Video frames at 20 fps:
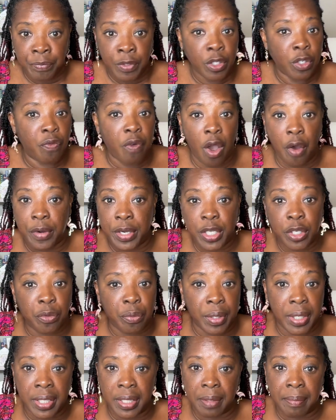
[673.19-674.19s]
You've already
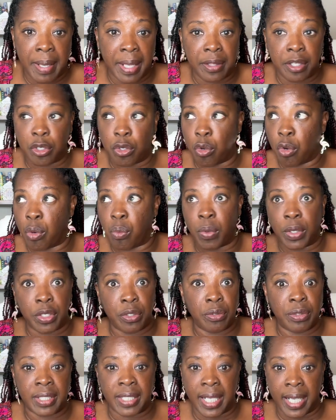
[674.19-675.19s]
greeted them at the door. What are
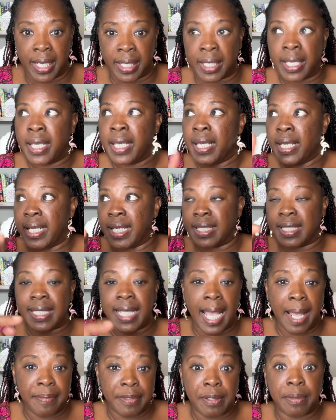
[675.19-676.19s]
you saying? It's
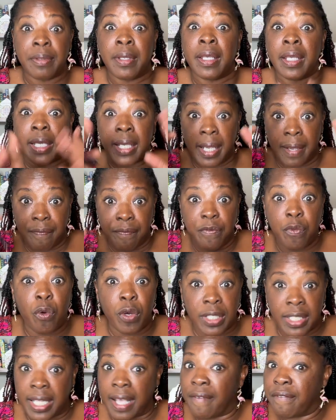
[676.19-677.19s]
time to
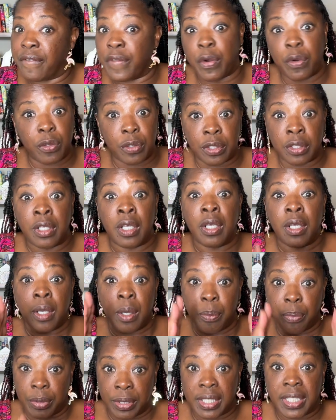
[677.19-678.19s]
enforce that first
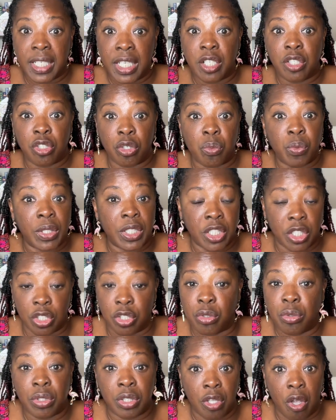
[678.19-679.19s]
procedure, which
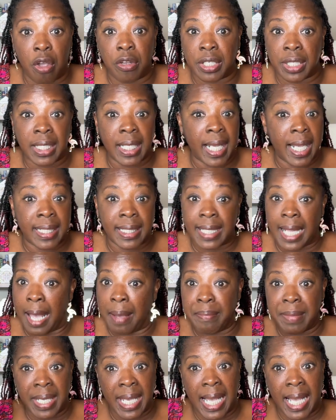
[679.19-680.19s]
is you start the class,
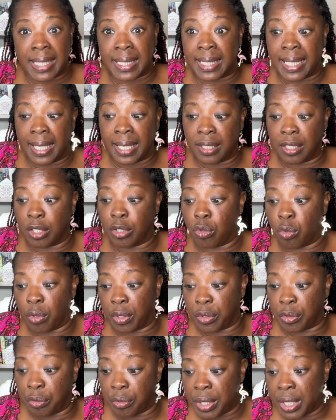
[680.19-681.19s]
not me. I stand at the door
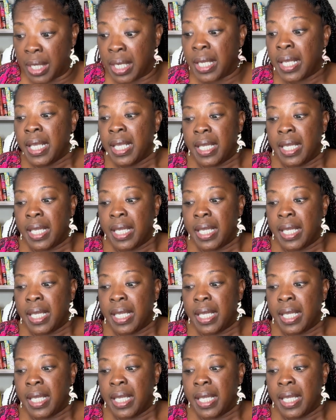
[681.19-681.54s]
and greet.